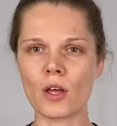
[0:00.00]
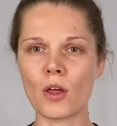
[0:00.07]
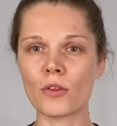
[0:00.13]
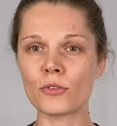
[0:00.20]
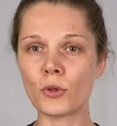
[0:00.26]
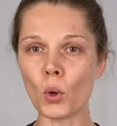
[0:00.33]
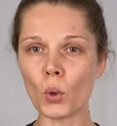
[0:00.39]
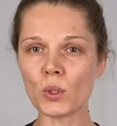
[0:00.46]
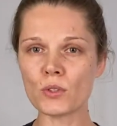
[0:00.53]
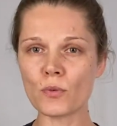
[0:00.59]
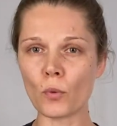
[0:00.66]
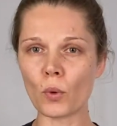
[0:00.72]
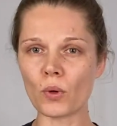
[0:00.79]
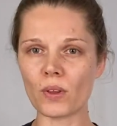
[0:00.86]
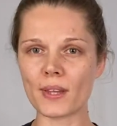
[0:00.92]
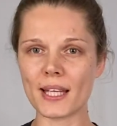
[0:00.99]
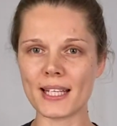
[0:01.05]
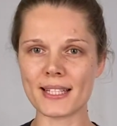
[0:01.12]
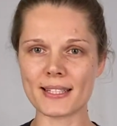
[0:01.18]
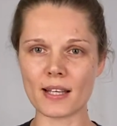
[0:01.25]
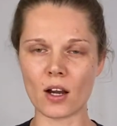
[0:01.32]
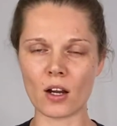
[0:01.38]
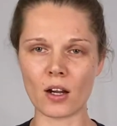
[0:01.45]
Those 4
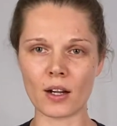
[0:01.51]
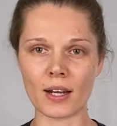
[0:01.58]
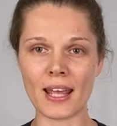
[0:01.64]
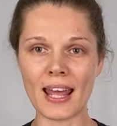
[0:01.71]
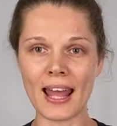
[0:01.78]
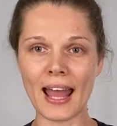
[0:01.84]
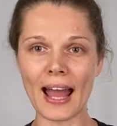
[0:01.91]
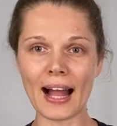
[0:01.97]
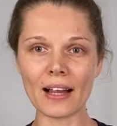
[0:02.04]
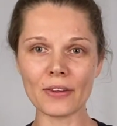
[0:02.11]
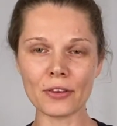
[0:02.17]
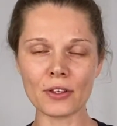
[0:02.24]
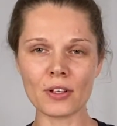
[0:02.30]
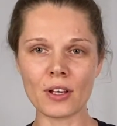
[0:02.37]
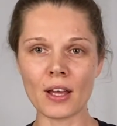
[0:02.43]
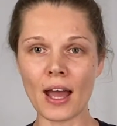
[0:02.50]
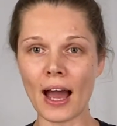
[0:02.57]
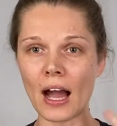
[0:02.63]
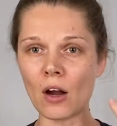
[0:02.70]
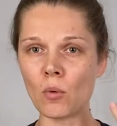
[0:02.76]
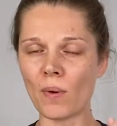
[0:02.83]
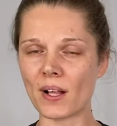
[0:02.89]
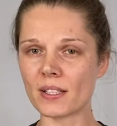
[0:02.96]
things are health,
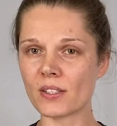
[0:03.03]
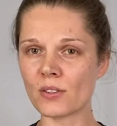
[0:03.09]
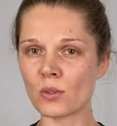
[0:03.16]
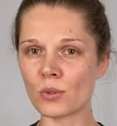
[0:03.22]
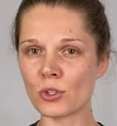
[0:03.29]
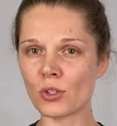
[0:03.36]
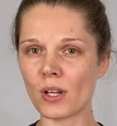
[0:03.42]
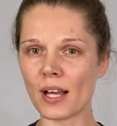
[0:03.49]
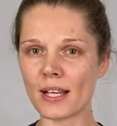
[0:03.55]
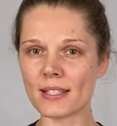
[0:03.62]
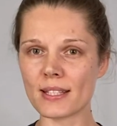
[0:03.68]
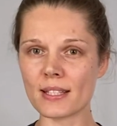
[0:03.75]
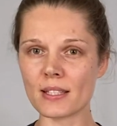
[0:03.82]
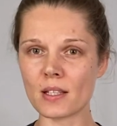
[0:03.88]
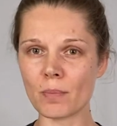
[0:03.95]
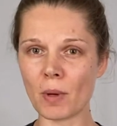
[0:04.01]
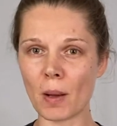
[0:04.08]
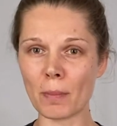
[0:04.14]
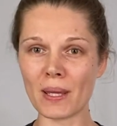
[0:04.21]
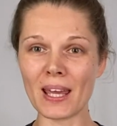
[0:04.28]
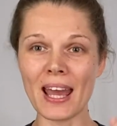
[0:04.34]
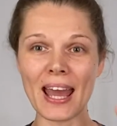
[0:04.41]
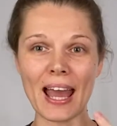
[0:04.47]
how well socialized is the
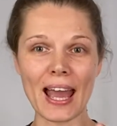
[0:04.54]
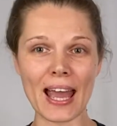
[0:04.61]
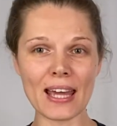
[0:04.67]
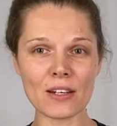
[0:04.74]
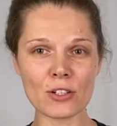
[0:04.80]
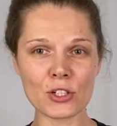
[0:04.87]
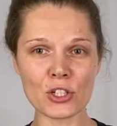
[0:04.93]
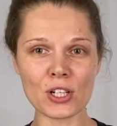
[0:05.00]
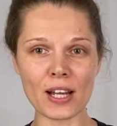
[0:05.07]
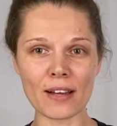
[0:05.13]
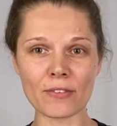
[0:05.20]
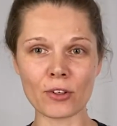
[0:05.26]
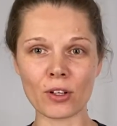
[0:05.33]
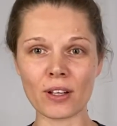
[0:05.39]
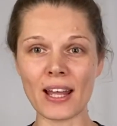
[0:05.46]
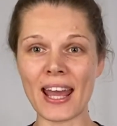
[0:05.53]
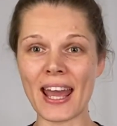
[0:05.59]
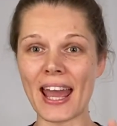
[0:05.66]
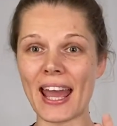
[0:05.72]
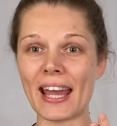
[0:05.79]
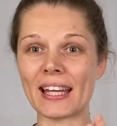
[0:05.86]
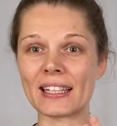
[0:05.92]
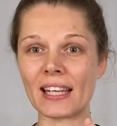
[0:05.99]
puppy, energy level,
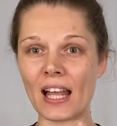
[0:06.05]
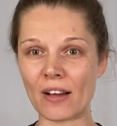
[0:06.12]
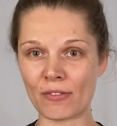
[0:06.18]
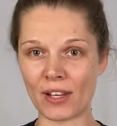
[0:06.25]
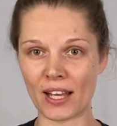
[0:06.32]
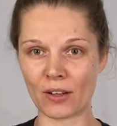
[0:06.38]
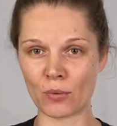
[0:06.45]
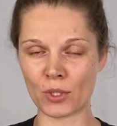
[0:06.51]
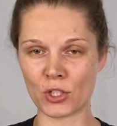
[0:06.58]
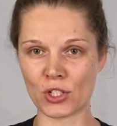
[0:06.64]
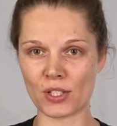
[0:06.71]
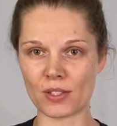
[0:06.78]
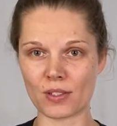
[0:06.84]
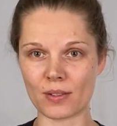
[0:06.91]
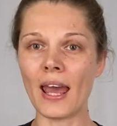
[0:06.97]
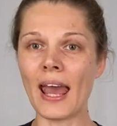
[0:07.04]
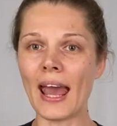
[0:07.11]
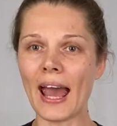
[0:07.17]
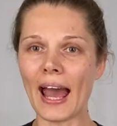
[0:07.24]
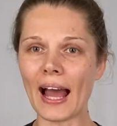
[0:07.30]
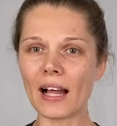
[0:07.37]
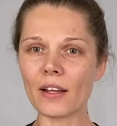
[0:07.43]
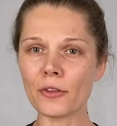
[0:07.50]
and love languages.
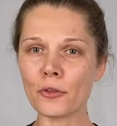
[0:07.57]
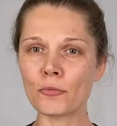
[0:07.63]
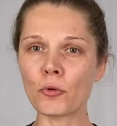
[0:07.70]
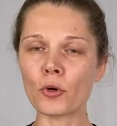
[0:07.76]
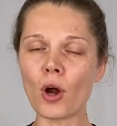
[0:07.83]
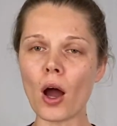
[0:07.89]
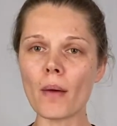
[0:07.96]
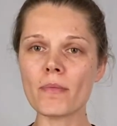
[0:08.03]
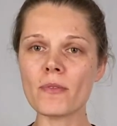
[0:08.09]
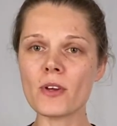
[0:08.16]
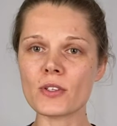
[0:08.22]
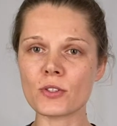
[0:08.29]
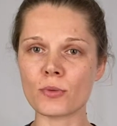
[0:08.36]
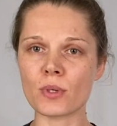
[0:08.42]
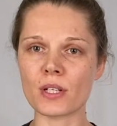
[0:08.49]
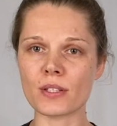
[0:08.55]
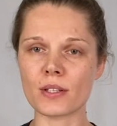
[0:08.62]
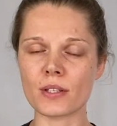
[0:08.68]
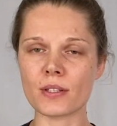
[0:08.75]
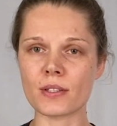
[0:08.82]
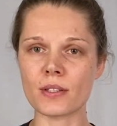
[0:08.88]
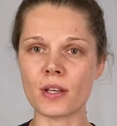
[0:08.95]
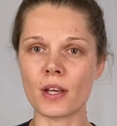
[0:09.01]
Health, for obvious
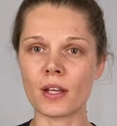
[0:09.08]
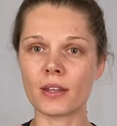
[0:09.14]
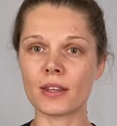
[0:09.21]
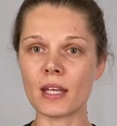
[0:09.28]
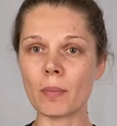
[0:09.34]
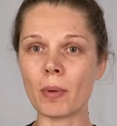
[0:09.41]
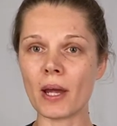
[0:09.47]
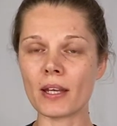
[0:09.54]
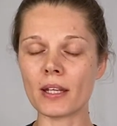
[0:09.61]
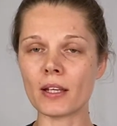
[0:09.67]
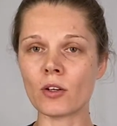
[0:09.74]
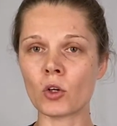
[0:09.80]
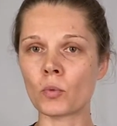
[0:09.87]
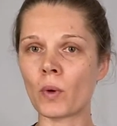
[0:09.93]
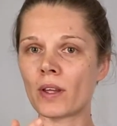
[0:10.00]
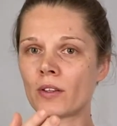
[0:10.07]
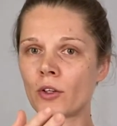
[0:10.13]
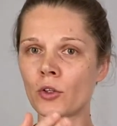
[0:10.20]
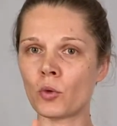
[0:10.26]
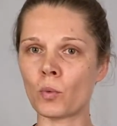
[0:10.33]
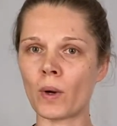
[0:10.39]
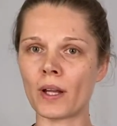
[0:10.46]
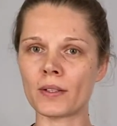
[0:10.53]
reasons, depending on whether
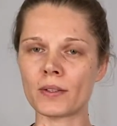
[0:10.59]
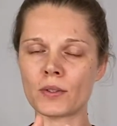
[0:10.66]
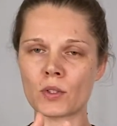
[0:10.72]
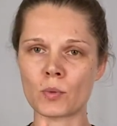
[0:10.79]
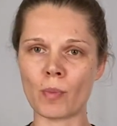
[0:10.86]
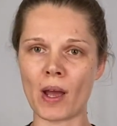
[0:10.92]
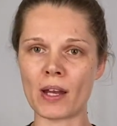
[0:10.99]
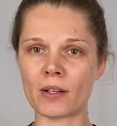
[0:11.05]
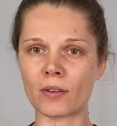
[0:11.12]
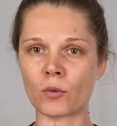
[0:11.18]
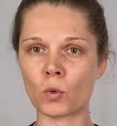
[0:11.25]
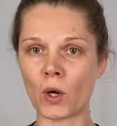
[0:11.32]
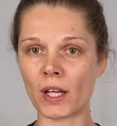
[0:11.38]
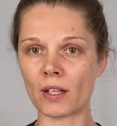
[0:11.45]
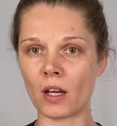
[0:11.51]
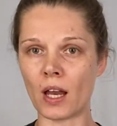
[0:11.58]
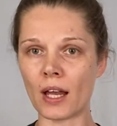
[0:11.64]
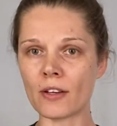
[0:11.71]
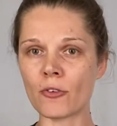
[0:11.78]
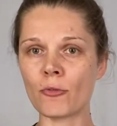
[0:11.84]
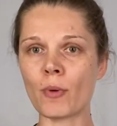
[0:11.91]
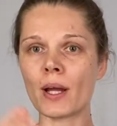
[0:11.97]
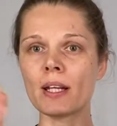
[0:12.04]
you want to spend quite a lot
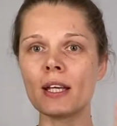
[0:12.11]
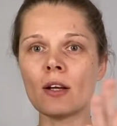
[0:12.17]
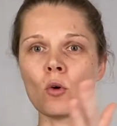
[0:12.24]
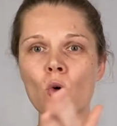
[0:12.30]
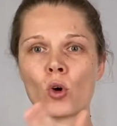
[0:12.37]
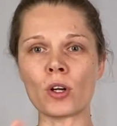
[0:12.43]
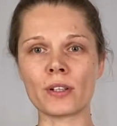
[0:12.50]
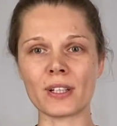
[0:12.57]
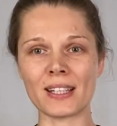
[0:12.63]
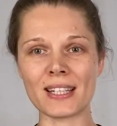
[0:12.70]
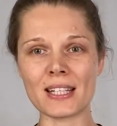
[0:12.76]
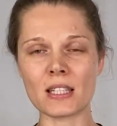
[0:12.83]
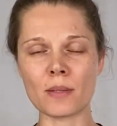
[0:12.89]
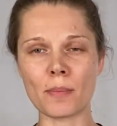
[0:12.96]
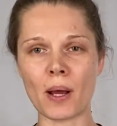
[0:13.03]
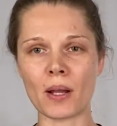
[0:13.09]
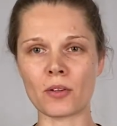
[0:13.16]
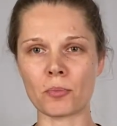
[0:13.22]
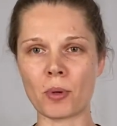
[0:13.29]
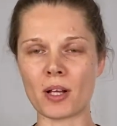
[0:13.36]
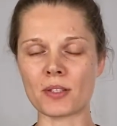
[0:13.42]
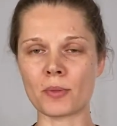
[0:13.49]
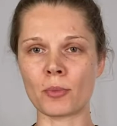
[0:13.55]
of money or the least amount of
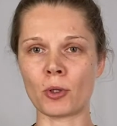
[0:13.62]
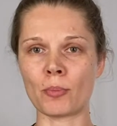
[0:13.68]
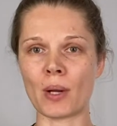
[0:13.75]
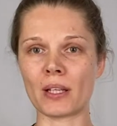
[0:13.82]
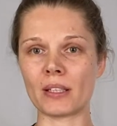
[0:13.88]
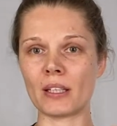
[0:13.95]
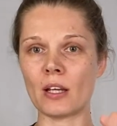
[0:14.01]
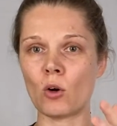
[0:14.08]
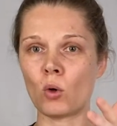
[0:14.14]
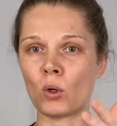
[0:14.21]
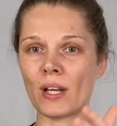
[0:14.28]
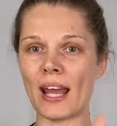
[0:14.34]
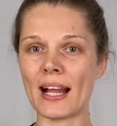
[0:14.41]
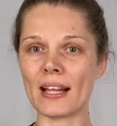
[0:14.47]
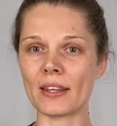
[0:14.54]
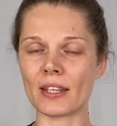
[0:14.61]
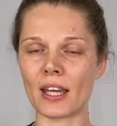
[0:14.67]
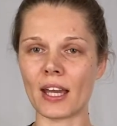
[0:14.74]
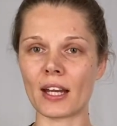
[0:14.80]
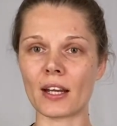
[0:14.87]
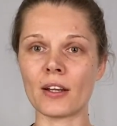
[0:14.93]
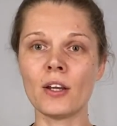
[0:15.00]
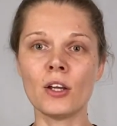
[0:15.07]
possible money on
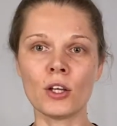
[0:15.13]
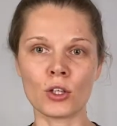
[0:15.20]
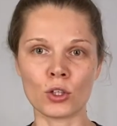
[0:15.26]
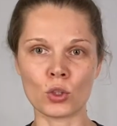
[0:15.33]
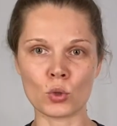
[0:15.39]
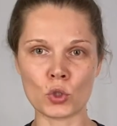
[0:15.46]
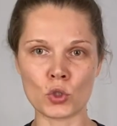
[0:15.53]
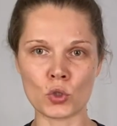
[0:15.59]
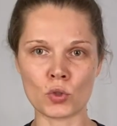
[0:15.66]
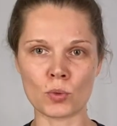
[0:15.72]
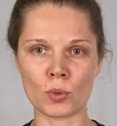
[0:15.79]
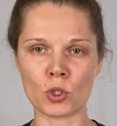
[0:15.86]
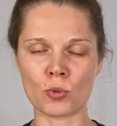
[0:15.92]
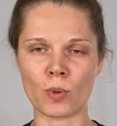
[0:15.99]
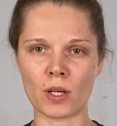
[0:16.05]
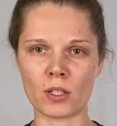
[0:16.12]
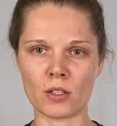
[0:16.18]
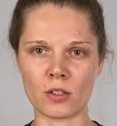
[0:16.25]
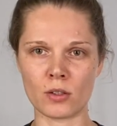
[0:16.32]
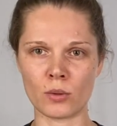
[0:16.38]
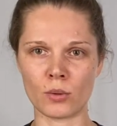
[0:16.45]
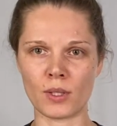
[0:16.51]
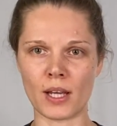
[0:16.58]
healthcare, you choose which one
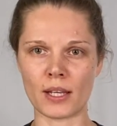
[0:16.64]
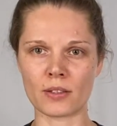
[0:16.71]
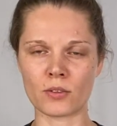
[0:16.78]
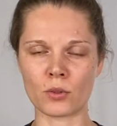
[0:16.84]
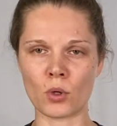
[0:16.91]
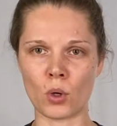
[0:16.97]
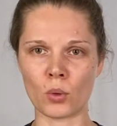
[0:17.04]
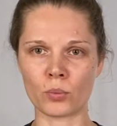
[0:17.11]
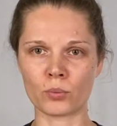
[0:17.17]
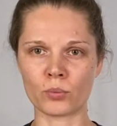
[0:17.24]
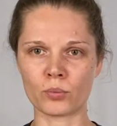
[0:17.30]
you like to go.